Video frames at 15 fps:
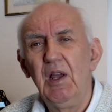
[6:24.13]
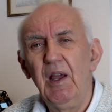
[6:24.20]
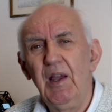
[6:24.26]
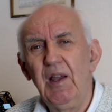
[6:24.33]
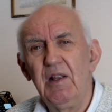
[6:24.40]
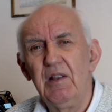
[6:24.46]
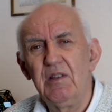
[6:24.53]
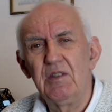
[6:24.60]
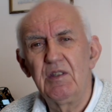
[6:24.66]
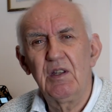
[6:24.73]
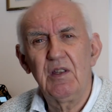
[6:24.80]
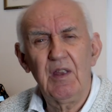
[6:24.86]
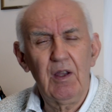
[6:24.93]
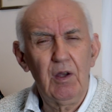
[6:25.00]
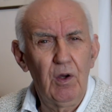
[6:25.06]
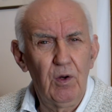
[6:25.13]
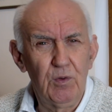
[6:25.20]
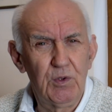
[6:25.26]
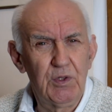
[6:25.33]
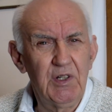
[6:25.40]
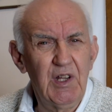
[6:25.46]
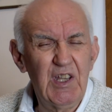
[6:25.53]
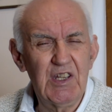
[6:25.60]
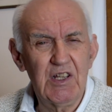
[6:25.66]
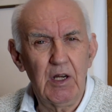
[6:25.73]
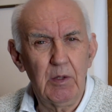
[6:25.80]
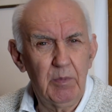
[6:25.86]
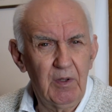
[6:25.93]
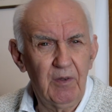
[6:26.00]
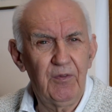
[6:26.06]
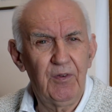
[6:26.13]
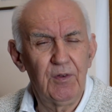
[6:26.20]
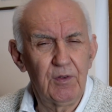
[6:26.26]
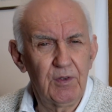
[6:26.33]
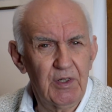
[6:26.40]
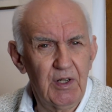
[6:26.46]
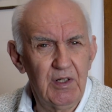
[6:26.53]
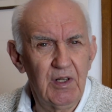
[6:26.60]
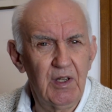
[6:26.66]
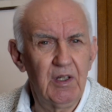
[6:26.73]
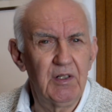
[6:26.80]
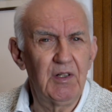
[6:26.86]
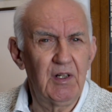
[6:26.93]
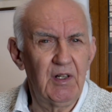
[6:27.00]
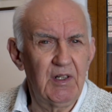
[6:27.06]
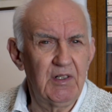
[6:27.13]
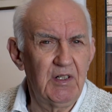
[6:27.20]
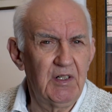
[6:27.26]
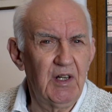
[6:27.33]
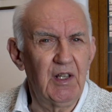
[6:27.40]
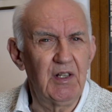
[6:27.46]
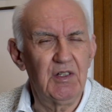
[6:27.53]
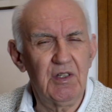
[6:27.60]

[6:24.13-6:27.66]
And that hole can easily be filled in at a later date.